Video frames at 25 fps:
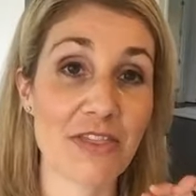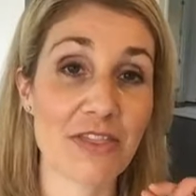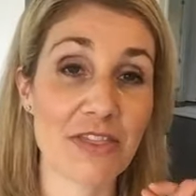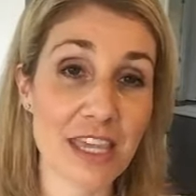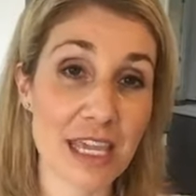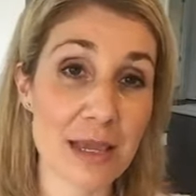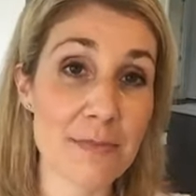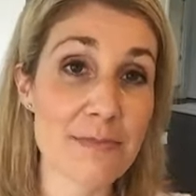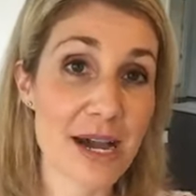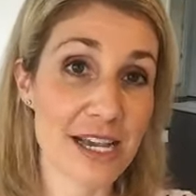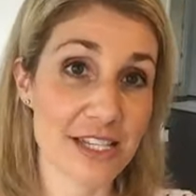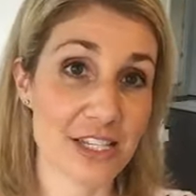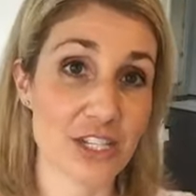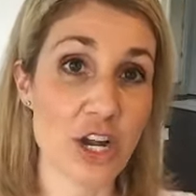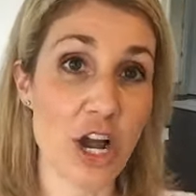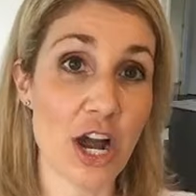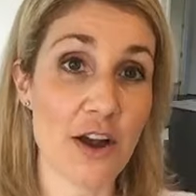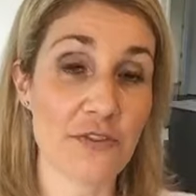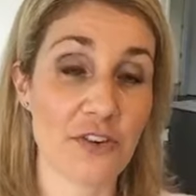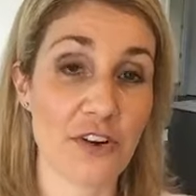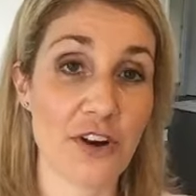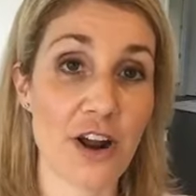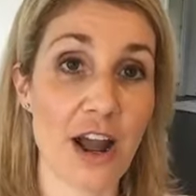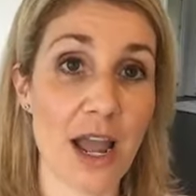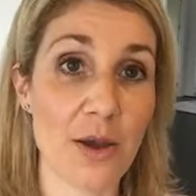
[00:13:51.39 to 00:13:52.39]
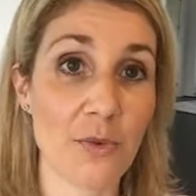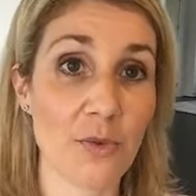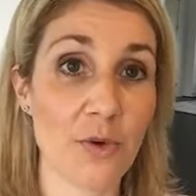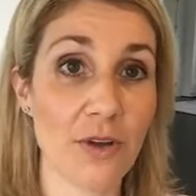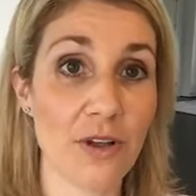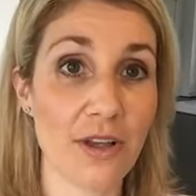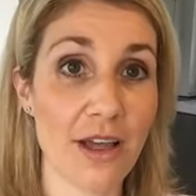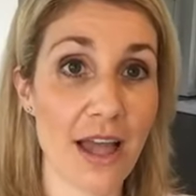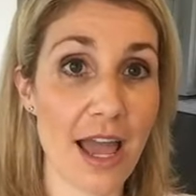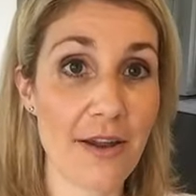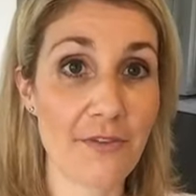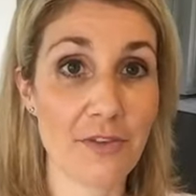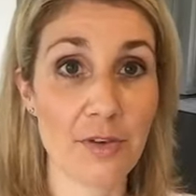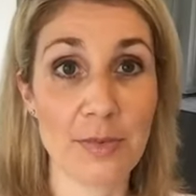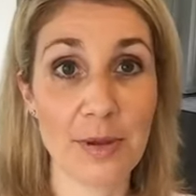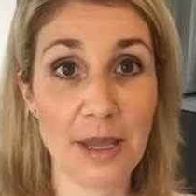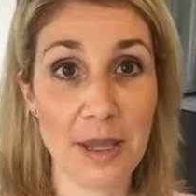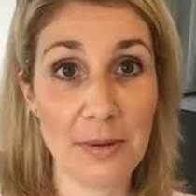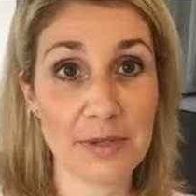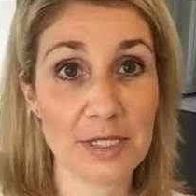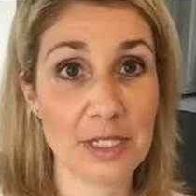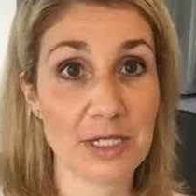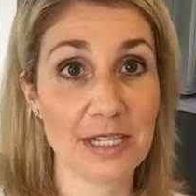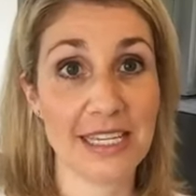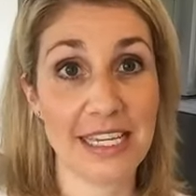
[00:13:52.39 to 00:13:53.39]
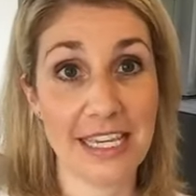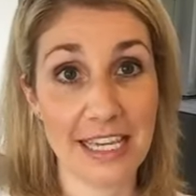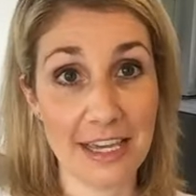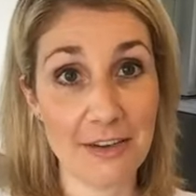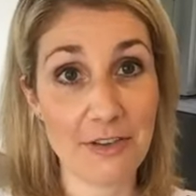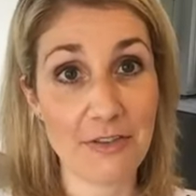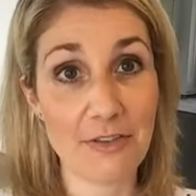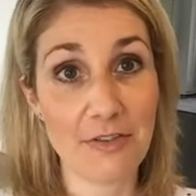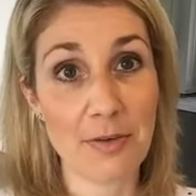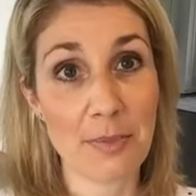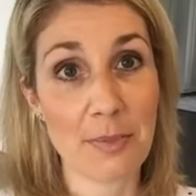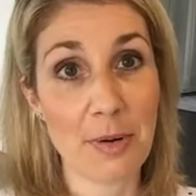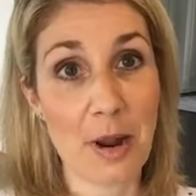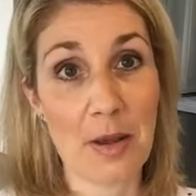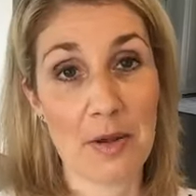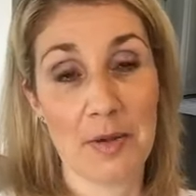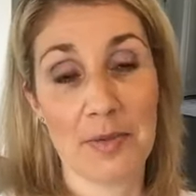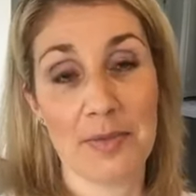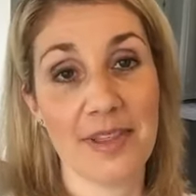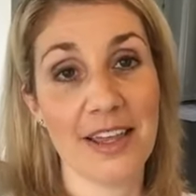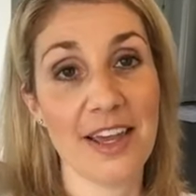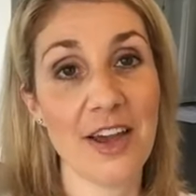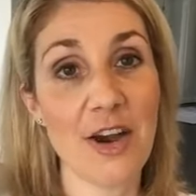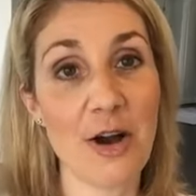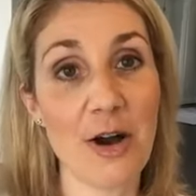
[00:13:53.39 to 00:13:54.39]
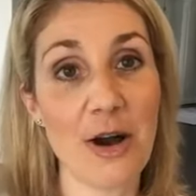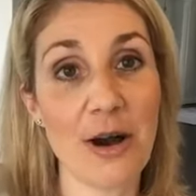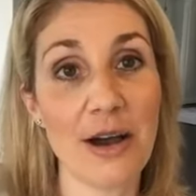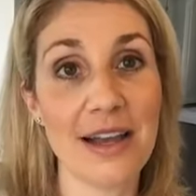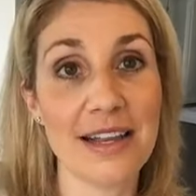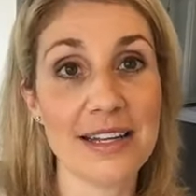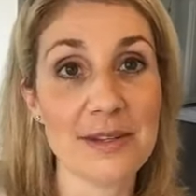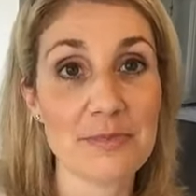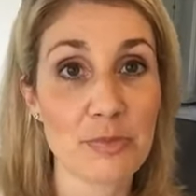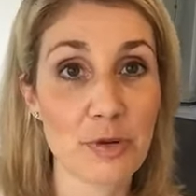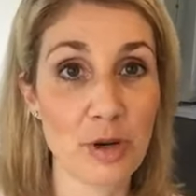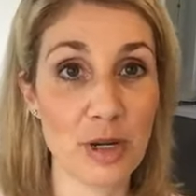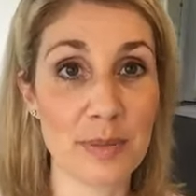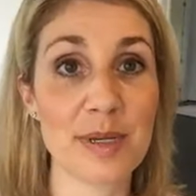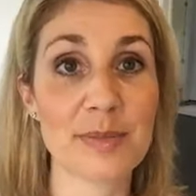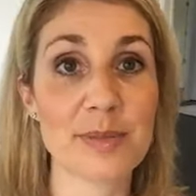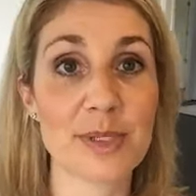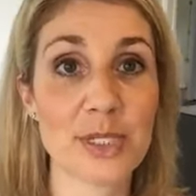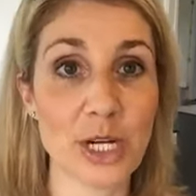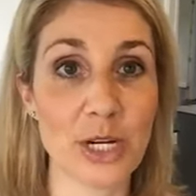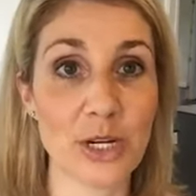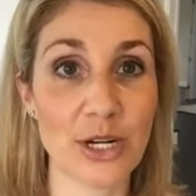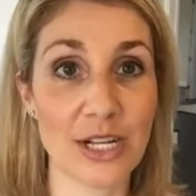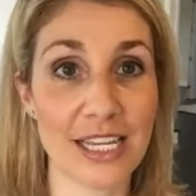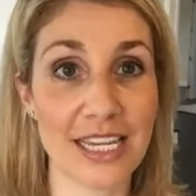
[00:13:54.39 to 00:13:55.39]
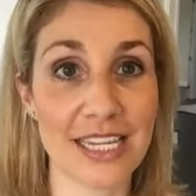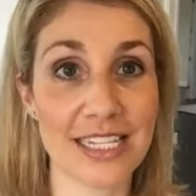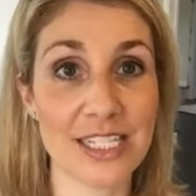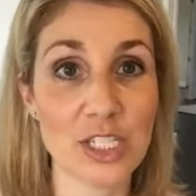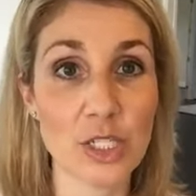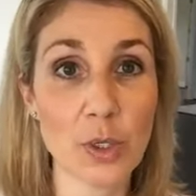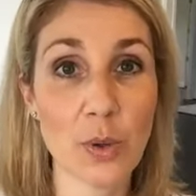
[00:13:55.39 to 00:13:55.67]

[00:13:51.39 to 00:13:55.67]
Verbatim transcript: the best offer I will ever be able to give probably on premium starter kit.